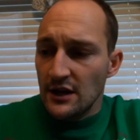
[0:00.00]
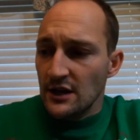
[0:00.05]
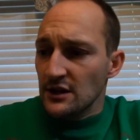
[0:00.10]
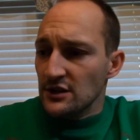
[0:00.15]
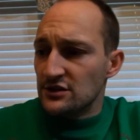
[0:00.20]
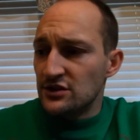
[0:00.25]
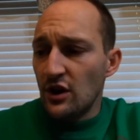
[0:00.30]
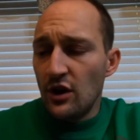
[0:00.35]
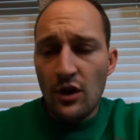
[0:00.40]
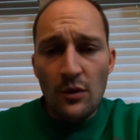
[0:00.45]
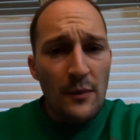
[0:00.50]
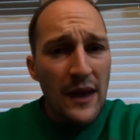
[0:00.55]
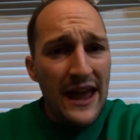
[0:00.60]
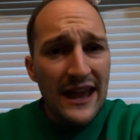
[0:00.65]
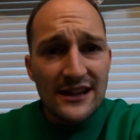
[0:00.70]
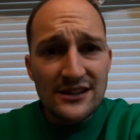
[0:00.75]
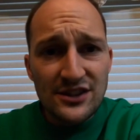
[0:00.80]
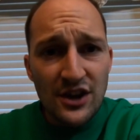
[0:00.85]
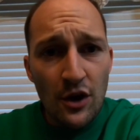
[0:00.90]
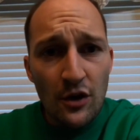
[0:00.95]
So,
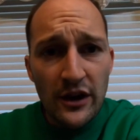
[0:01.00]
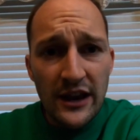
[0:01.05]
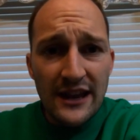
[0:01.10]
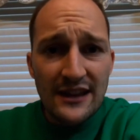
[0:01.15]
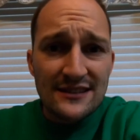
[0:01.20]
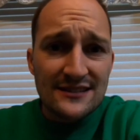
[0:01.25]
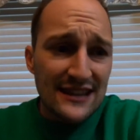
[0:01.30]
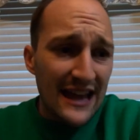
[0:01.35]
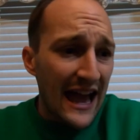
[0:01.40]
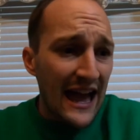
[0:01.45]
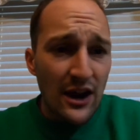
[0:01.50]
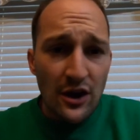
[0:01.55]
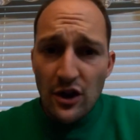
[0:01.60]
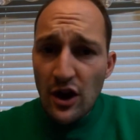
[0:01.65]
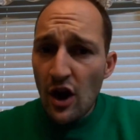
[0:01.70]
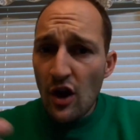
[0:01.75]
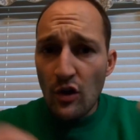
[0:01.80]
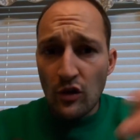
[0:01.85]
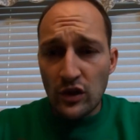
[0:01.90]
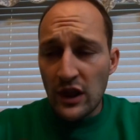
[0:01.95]
Megatonians, I don't
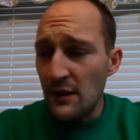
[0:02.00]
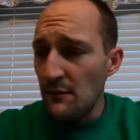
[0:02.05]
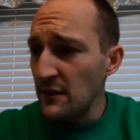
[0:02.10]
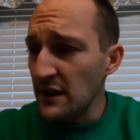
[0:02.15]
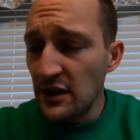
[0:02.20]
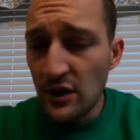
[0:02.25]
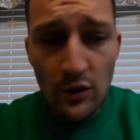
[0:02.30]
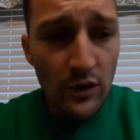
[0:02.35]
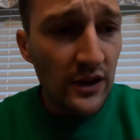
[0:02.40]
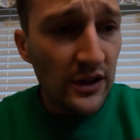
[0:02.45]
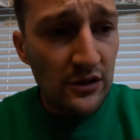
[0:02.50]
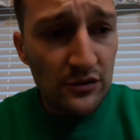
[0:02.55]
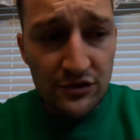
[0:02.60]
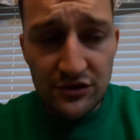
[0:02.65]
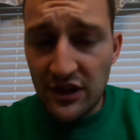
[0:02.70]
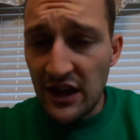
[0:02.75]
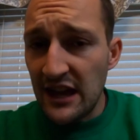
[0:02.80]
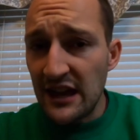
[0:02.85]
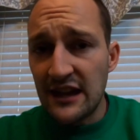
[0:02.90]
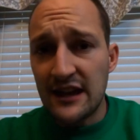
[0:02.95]
know. Let me know what you
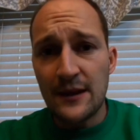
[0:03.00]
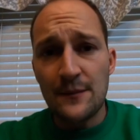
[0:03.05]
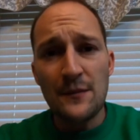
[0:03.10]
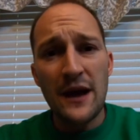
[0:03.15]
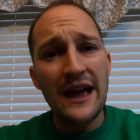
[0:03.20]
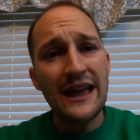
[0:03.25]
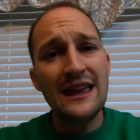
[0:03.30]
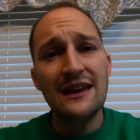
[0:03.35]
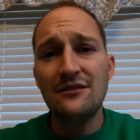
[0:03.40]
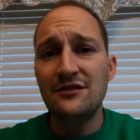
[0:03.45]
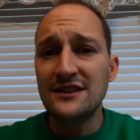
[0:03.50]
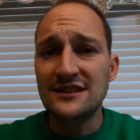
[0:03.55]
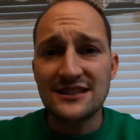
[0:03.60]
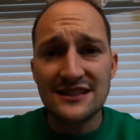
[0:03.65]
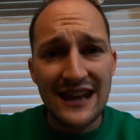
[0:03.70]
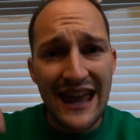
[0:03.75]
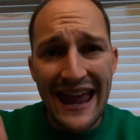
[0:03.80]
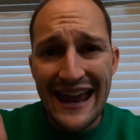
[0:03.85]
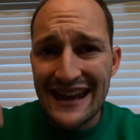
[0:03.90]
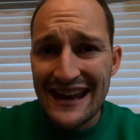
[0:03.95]
think. I give this an
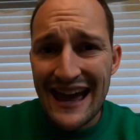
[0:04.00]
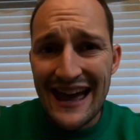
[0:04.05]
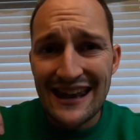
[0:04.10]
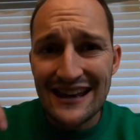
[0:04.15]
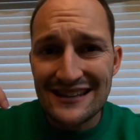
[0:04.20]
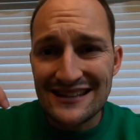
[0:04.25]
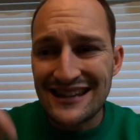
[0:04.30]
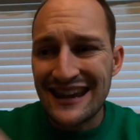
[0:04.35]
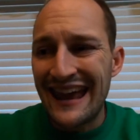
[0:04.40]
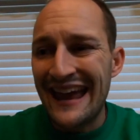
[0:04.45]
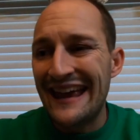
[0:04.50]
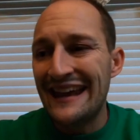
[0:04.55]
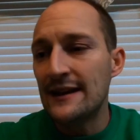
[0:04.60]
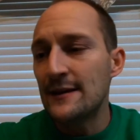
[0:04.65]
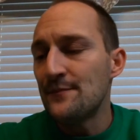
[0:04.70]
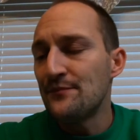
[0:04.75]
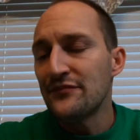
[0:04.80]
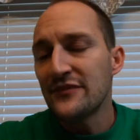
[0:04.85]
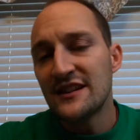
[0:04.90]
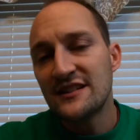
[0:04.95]
8 out of 10.
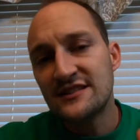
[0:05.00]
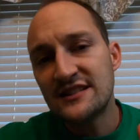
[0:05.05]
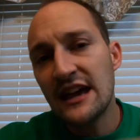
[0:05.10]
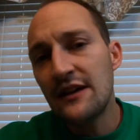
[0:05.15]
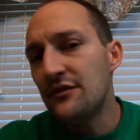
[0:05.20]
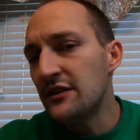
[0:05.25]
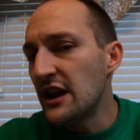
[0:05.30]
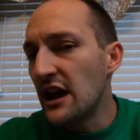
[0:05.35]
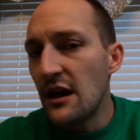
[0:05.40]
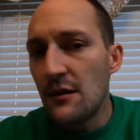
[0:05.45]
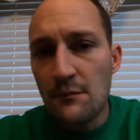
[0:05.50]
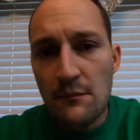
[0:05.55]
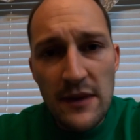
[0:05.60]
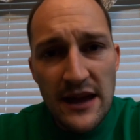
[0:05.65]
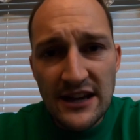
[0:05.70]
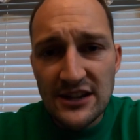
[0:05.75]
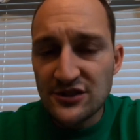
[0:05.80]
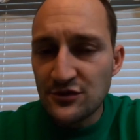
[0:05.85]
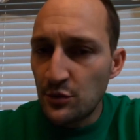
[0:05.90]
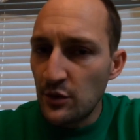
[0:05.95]
7-Up
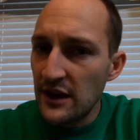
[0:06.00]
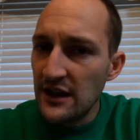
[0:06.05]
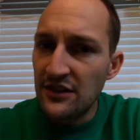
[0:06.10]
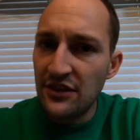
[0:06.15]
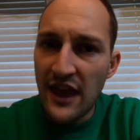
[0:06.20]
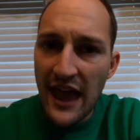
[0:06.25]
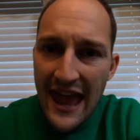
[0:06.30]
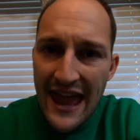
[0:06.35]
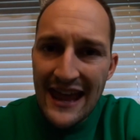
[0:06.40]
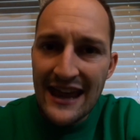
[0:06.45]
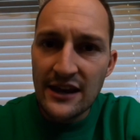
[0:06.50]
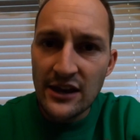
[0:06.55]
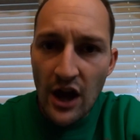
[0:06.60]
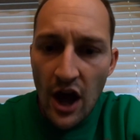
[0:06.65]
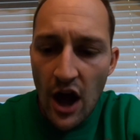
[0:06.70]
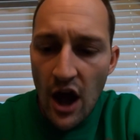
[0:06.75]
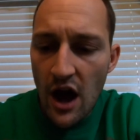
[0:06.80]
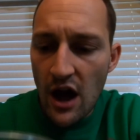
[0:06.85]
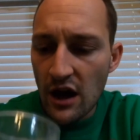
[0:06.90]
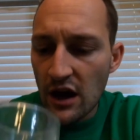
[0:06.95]
mixed with
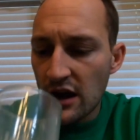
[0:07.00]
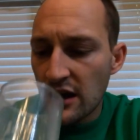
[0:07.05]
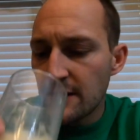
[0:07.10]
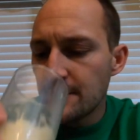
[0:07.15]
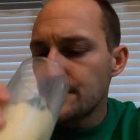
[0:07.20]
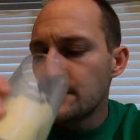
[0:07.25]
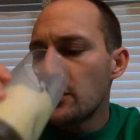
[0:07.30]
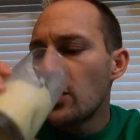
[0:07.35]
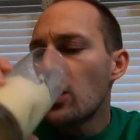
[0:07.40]
eggnog.